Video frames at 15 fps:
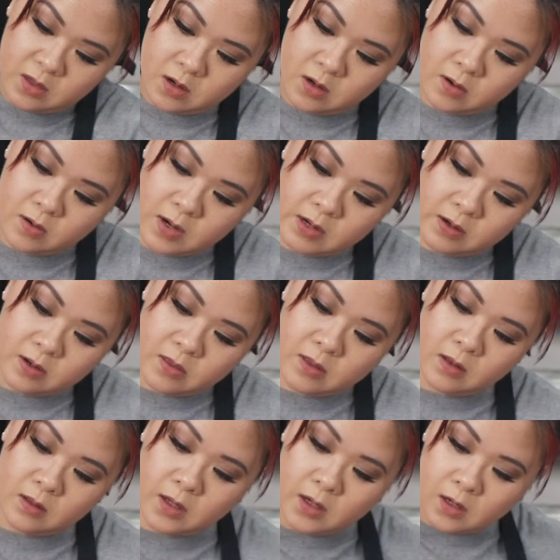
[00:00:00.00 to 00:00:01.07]
the dough out in a
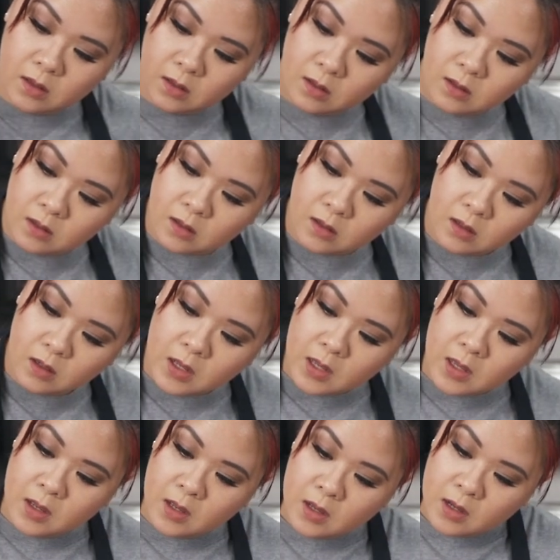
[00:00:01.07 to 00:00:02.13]
thin layer.
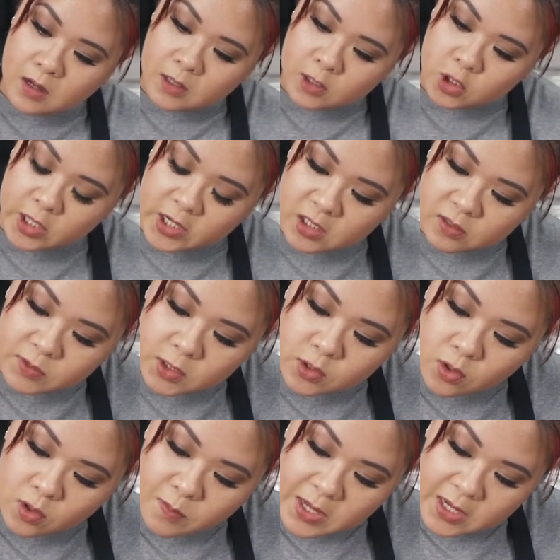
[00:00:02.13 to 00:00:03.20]
Transfer
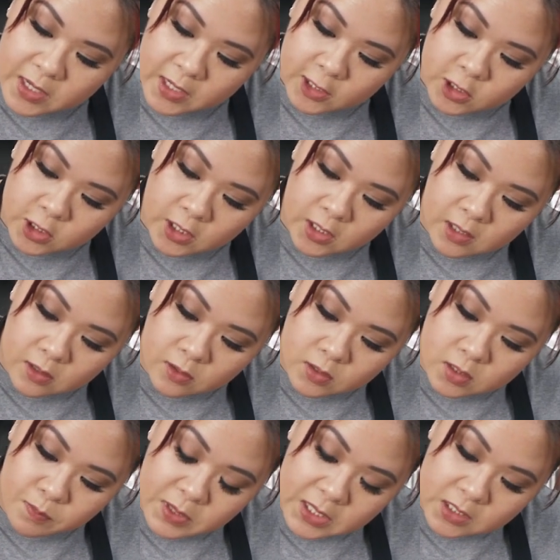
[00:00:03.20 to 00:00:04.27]
to a baking sheet and
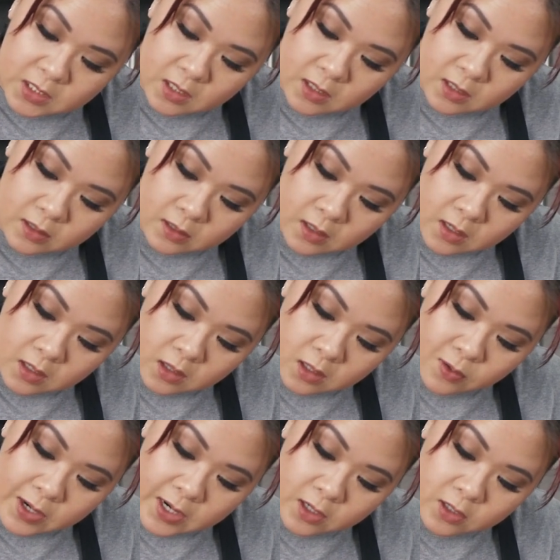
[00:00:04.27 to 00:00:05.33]
use a pizza cutter to cut the
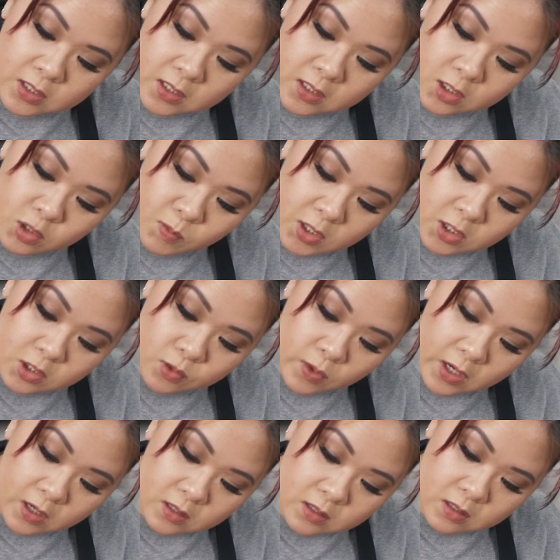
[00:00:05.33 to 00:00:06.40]
crackers into small
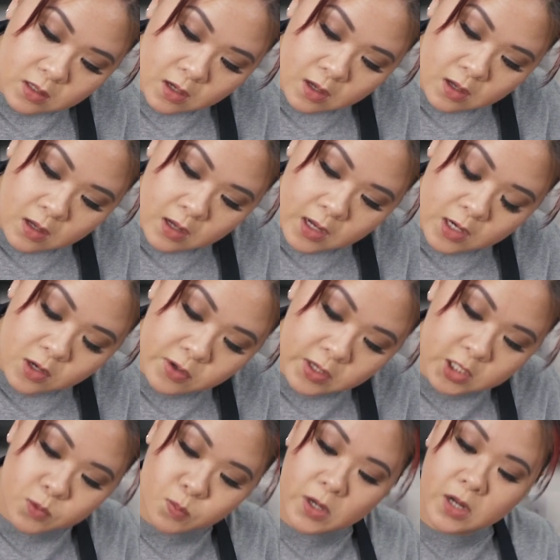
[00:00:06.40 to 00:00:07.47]
squares. And you
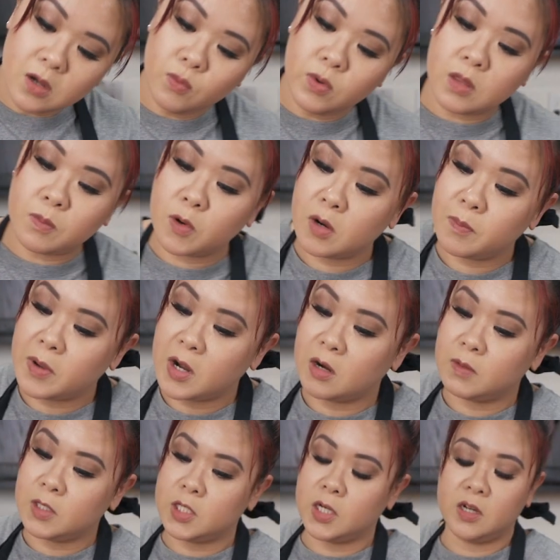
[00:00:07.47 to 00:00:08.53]
can sprinkle with more
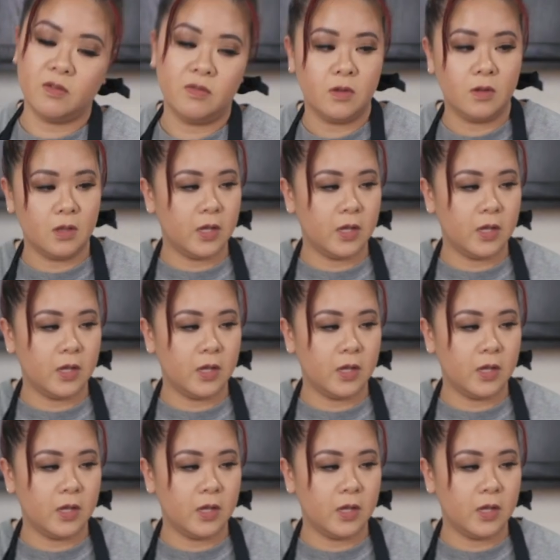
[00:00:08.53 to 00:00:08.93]
Parmesan if you